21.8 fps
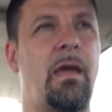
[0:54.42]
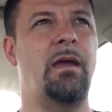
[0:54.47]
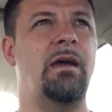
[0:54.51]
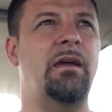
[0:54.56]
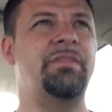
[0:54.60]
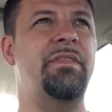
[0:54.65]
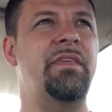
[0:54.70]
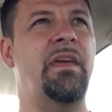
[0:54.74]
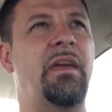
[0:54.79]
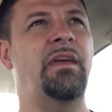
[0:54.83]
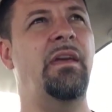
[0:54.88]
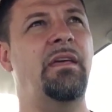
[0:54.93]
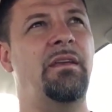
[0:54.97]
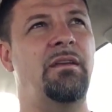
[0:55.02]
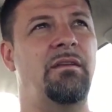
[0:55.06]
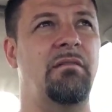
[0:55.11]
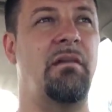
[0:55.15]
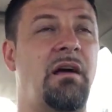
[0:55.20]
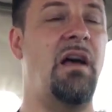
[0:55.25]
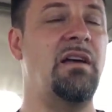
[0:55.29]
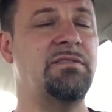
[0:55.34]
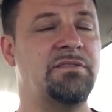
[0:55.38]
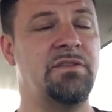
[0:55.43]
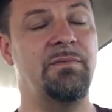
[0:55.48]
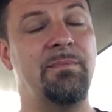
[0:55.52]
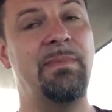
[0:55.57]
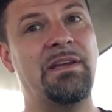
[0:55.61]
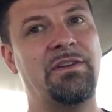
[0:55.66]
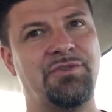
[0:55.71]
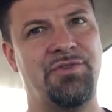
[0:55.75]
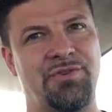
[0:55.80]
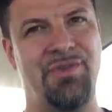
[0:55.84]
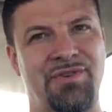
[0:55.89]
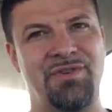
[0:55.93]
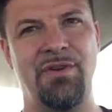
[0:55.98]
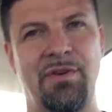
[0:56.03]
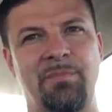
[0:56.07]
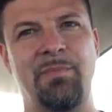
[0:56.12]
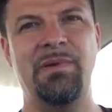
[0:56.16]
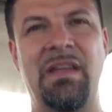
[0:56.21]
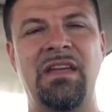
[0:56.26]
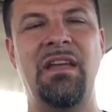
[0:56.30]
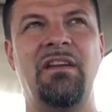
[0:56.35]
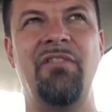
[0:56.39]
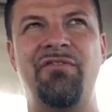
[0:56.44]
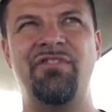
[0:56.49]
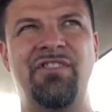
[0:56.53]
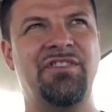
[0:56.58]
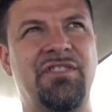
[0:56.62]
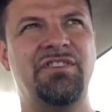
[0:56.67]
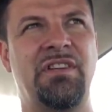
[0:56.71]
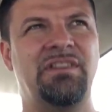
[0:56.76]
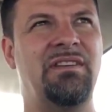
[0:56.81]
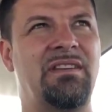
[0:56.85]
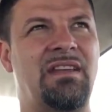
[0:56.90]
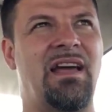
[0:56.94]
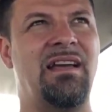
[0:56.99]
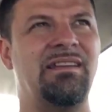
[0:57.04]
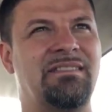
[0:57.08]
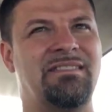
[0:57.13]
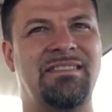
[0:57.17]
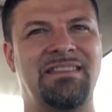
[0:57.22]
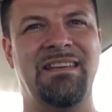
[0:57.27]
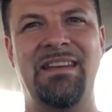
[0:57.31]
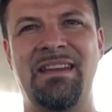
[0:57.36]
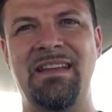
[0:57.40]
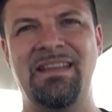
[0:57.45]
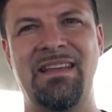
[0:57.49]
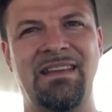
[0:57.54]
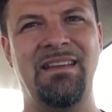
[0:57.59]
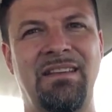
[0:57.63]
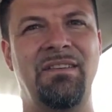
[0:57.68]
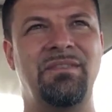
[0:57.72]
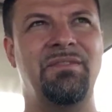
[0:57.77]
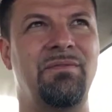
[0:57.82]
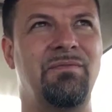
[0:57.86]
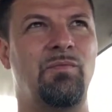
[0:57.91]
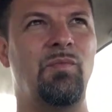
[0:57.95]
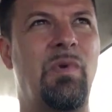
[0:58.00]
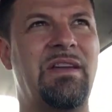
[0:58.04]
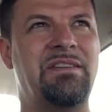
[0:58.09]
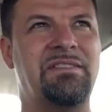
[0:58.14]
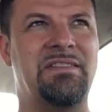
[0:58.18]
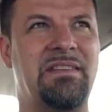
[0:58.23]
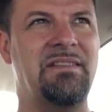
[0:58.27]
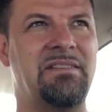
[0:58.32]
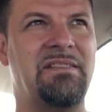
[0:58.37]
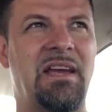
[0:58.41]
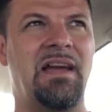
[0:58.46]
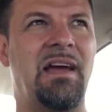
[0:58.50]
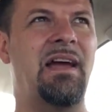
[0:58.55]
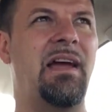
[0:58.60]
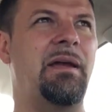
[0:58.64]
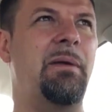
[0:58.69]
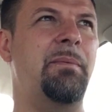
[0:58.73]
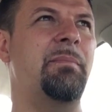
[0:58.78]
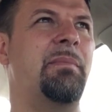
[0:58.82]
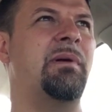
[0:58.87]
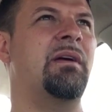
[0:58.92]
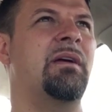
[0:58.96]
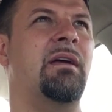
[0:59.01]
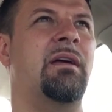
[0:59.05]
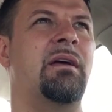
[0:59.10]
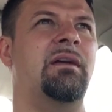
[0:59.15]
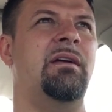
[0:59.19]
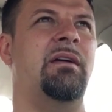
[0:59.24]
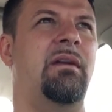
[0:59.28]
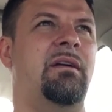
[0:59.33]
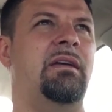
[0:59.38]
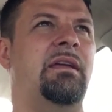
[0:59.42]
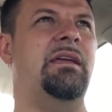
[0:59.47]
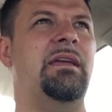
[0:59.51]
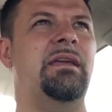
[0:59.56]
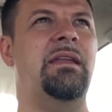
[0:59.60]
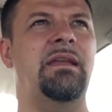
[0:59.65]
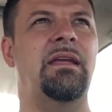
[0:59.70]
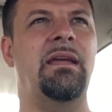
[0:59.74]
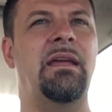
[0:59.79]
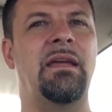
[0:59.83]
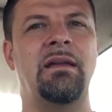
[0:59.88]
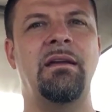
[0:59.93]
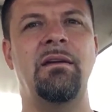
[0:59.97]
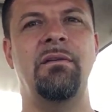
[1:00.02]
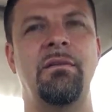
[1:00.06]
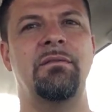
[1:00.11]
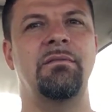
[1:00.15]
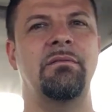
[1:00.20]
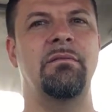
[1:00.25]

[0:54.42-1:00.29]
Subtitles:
And then also make sure you're being efficient, not sitting, wasting time, eating